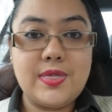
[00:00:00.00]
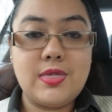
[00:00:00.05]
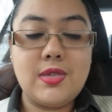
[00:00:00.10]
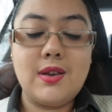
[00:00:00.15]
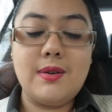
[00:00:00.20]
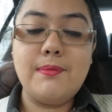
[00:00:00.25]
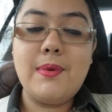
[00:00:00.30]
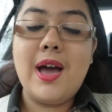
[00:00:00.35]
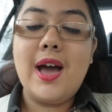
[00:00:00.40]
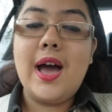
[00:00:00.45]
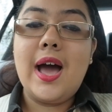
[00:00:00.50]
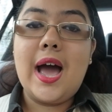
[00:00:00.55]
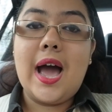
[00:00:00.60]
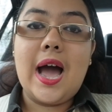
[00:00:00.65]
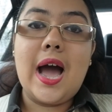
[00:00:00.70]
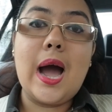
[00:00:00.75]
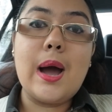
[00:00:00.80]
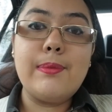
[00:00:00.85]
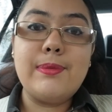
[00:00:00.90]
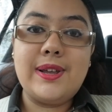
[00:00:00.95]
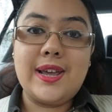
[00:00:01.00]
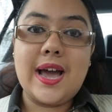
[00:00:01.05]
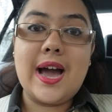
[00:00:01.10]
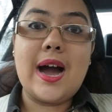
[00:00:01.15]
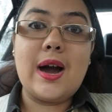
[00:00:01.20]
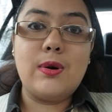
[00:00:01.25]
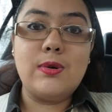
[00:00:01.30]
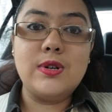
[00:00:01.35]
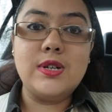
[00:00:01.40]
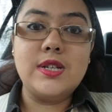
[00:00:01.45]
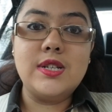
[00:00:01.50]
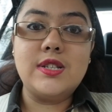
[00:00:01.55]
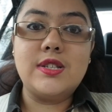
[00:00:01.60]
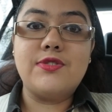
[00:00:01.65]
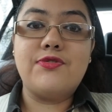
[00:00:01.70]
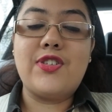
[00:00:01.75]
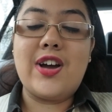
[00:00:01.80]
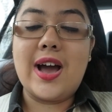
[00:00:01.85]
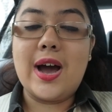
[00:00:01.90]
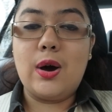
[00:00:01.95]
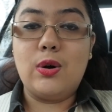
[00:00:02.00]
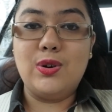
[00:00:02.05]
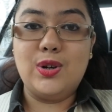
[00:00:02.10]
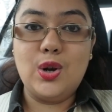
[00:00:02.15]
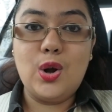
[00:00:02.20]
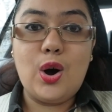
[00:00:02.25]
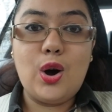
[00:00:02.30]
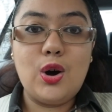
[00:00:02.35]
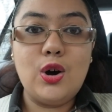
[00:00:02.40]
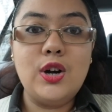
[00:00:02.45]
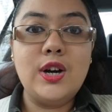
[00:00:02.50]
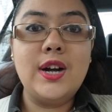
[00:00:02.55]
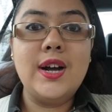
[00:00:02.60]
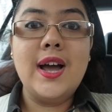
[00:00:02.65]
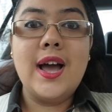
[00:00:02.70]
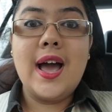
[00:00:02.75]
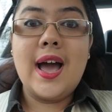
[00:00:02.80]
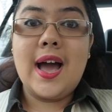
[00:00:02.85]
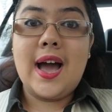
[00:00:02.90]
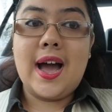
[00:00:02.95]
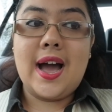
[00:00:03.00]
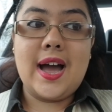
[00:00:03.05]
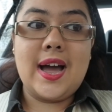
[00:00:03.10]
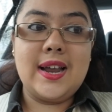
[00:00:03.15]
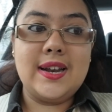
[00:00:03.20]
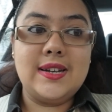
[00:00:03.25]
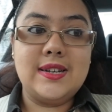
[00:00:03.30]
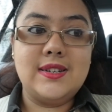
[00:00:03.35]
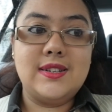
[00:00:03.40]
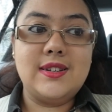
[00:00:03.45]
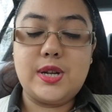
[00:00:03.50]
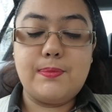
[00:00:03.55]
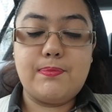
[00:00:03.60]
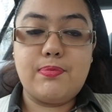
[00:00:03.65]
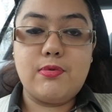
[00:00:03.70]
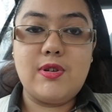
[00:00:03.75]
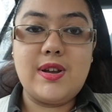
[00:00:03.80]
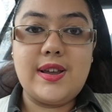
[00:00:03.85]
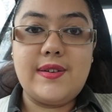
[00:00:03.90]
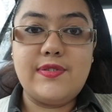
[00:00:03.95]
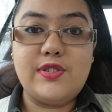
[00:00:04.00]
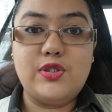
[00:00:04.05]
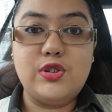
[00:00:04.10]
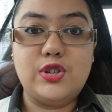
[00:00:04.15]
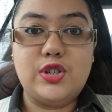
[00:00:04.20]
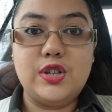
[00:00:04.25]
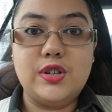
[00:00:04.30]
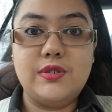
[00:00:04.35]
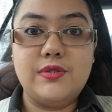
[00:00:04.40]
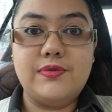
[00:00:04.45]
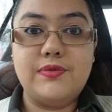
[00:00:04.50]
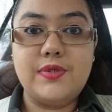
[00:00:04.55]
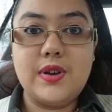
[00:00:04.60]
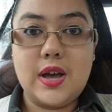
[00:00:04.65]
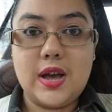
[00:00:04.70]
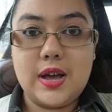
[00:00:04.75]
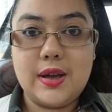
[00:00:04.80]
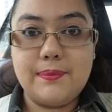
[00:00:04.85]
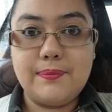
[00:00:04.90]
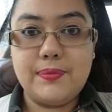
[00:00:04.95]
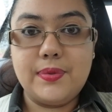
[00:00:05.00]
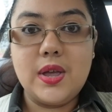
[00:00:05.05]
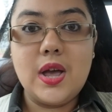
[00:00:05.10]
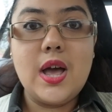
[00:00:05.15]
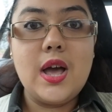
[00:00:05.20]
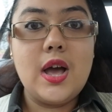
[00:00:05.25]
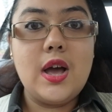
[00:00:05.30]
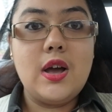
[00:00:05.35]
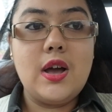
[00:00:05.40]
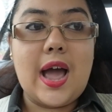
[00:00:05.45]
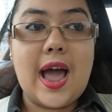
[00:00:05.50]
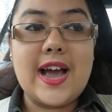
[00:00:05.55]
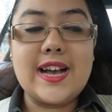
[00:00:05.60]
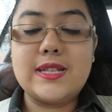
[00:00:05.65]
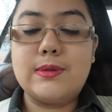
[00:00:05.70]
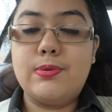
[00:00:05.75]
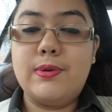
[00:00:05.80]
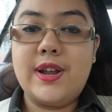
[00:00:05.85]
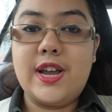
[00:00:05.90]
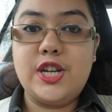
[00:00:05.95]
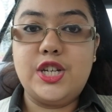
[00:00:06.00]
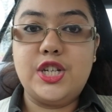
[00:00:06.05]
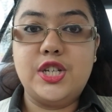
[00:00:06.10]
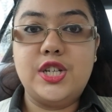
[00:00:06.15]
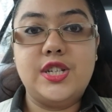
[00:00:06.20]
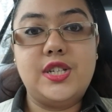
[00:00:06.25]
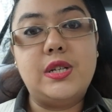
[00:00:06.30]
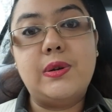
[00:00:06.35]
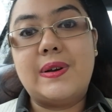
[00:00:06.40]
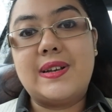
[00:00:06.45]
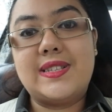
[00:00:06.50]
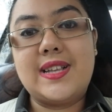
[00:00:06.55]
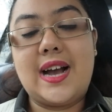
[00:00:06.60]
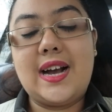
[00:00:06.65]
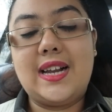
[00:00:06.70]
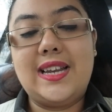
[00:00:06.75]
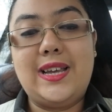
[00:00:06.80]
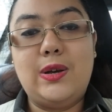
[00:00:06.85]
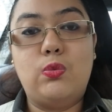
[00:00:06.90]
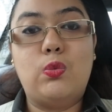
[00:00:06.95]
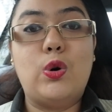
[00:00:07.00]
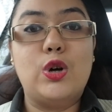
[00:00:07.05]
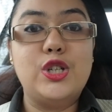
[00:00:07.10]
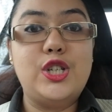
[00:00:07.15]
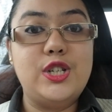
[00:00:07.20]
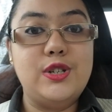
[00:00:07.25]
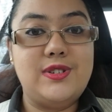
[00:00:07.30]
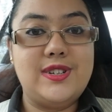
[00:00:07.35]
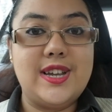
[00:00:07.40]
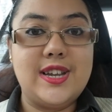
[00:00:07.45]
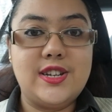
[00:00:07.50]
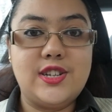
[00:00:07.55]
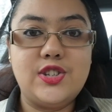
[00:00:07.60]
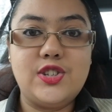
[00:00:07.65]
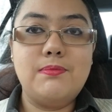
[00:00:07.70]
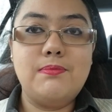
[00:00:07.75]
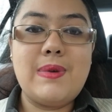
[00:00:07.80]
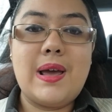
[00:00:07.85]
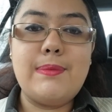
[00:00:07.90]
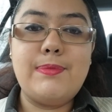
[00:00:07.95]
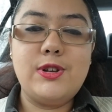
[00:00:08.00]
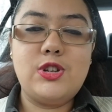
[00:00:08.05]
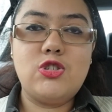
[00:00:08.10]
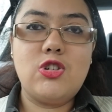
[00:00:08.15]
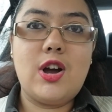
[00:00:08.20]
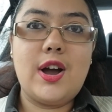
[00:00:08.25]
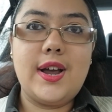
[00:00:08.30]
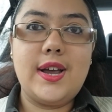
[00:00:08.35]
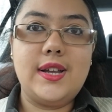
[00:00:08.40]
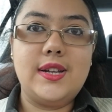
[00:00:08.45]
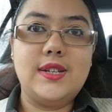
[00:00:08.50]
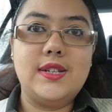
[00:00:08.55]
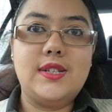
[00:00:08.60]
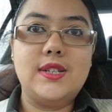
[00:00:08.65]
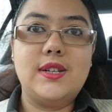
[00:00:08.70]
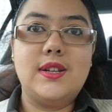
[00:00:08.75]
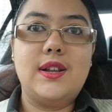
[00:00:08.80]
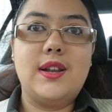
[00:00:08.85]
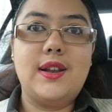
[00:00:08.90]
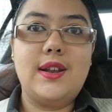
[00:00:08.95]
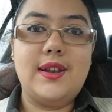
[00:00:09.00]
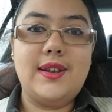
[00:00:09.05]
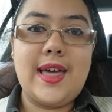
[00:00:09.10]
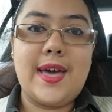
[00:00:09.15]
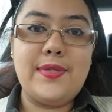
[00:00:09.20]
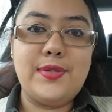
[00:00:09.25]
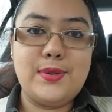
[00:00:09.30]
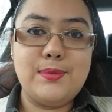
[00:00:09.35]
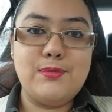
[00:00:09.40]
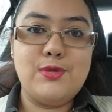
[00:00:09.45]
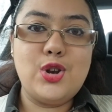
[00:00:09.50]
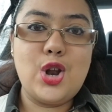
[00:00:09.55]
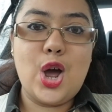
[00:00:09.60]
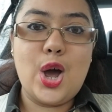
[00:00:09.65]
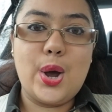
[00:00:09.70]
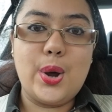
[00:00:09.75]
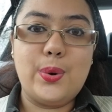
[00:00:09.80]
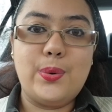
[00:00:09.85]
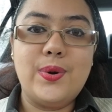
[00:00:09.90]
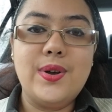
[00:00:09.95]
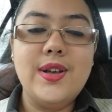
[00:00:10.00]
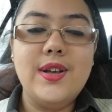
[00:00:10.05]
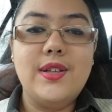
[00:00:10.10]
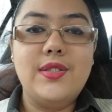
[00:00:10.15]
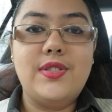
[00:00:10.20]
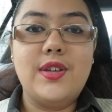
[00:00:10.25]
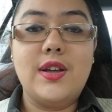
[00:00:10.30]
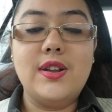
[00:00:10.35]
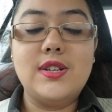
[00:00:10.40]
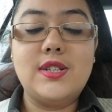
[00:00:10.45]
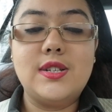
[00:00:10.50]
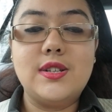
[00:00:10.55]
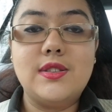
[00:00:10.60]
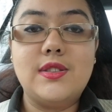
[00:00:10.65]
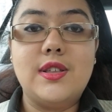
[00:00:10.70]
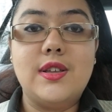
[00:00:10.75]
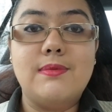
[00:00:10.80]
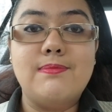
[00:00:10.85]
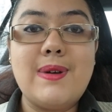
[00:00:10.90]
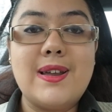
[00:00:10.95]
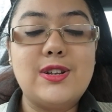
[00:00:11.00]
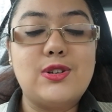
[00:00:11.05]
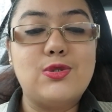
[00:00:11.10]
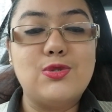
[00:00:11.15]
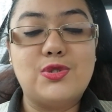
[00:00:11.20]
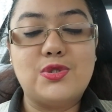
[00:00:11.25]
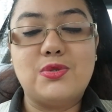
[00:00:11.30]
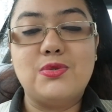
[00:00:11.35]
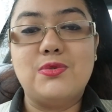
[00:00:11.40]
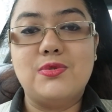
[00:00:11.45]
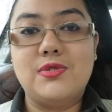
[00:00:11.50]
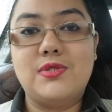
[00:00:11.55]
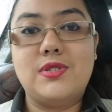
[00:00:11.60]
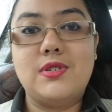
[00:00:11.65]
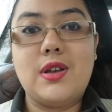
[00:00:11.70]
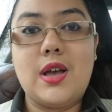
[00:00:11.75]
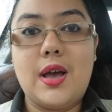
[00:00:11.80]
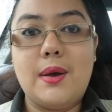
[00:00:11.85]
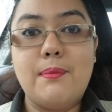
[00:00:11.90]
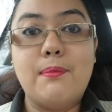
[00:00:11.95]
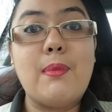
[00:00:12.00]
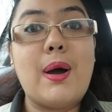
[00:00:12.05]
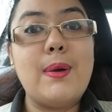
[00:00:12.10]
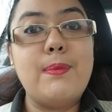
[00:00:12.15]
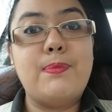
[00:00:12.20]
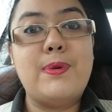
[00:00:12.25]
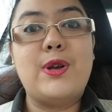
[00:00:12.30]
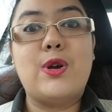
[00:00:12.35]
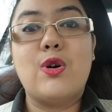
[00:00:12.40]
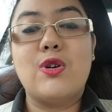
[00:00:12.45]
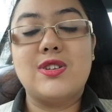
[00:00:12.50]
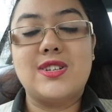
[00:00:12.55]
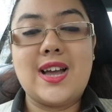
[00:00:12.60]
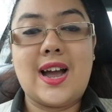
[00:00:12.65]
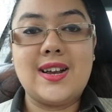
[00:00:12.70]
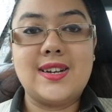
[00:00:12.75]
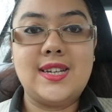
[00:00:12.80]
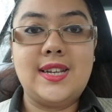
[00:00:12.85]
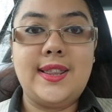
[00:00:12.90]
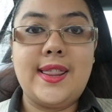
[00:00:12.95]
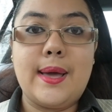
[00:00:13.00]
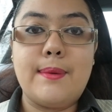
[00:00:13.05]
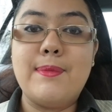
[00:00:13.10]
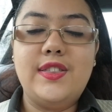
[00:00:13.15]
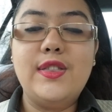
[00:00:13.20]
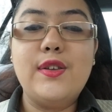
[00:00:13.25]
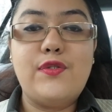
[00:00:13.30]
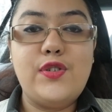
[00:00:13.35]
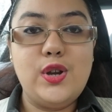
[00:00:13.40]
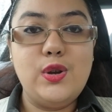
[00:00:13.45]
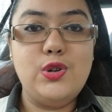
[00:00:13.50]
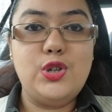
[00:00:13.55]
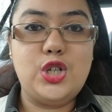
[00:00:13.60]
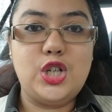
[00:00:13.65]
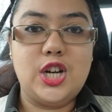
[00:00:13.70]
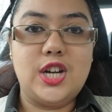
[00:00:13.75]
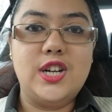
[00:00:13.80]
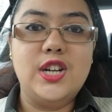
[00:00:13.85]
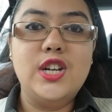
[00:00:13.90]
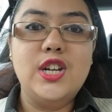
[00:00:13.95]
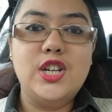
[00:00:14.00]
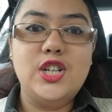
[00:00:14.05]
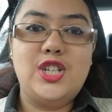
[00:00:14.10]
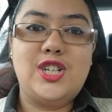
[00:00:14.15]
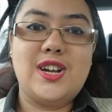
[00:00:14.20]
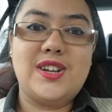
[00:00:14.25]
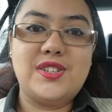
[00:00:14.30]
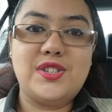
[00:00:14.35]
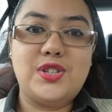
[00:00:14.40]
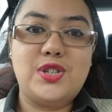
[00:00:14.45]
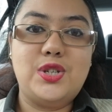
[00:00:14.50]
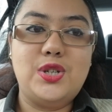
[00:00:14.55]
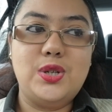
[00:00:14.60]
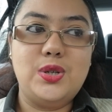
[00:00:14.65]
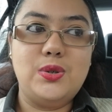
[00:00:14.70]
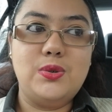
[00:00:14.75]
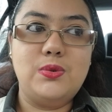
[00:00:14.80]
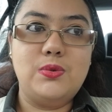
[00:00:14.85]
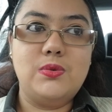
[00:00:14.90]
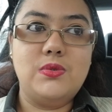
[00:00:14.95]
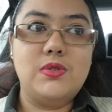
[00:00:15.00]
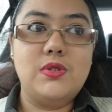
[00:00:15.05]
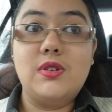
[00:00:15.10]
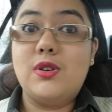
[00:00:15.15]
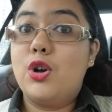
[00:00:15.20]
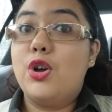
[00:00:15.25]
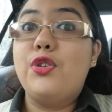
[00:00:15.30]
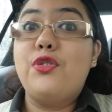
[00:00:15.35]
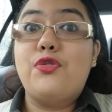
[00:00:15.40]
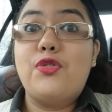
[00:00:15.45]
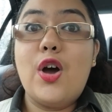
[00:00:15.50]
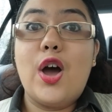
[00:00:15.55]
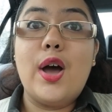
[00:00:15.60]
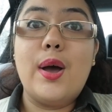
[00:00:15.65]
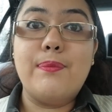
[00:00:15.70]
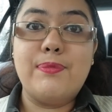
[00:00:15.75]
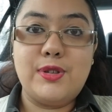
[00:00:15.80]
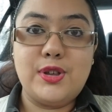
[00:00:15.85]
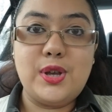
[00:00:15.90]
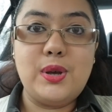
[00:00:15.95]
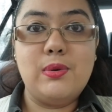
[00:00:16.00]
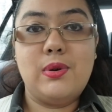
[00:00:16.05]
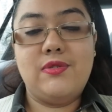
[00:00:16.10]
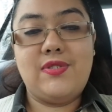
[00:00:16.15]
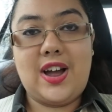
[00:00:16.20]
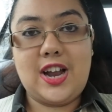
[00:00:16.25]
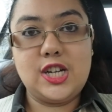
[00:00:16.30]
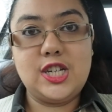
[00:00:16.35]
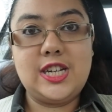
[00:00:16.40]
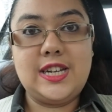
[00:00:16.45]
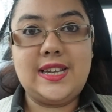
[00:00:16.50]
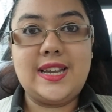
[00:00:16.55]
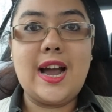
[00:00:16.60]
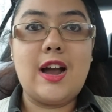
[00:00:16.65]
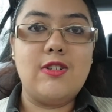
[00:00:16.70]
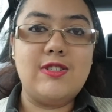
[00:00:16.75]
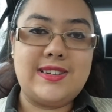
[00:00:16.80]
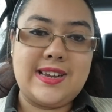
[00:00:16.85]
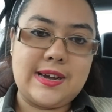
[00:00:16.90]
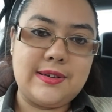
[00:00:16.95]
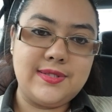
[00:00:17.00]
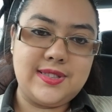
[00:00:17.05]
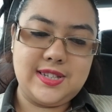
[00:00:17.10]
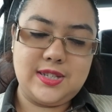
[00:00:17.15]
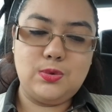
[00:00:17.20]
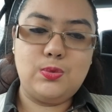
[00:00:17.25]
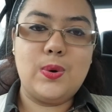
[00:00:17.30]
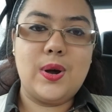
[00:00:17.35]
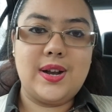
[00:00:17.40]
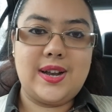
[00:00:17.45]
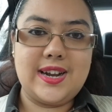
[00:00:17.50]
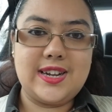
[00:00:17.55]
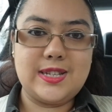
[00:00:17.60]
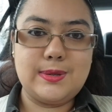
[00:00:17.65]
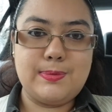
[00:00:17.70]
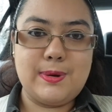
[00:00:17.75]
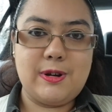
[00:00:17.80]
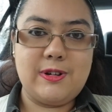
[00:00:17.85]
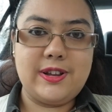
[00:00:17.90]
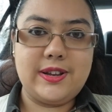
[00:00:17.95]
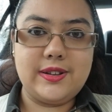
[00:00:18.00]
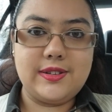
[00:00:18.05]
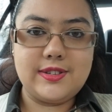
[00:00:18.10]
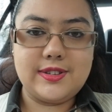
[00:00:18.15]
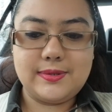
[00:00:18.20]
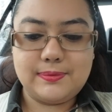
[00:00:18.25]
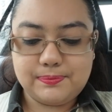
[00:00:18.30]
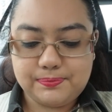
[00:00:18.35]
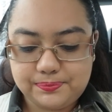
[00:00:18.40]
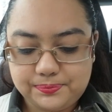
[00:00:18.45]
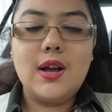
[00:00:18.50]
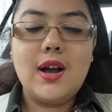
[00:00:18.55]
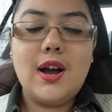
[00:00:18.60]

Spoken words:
with them, how many hours, for how long, and a brief sort of explanation as to exactly what you did. Maybe try and let them know that the medical schools might be contacting them in the future just to confirm that you have actually carried out this work experience.